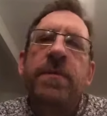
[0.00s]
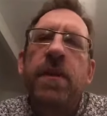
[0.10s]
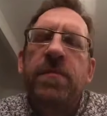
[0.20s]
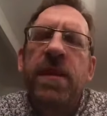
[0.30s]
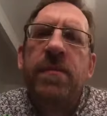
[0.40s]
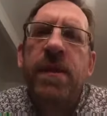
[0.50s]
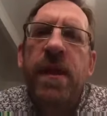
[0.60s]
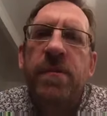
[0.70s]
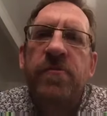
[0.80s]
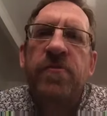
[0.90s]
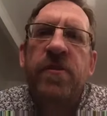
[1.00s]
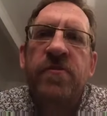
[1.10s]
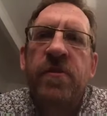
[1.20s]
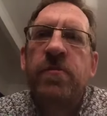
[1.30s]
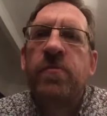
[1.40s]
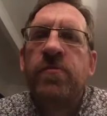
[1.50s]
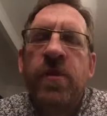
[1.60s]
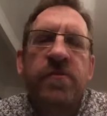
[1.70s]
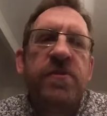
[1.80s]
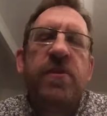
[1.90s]
I'm thinking about coming to drive
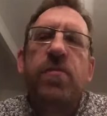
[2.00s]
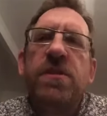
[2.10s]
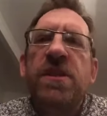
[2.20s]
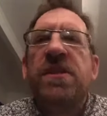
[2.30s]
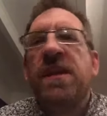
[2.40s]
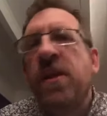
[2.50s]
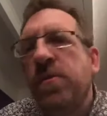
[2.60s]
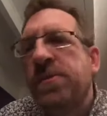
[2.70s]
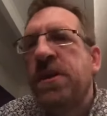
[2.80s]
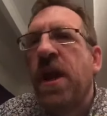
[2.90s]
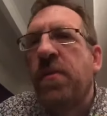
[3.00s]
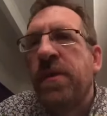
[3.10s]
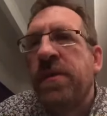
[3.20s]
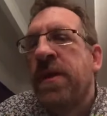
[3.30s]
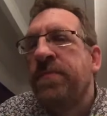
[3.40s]
instructor. What do you think? Who would you go with?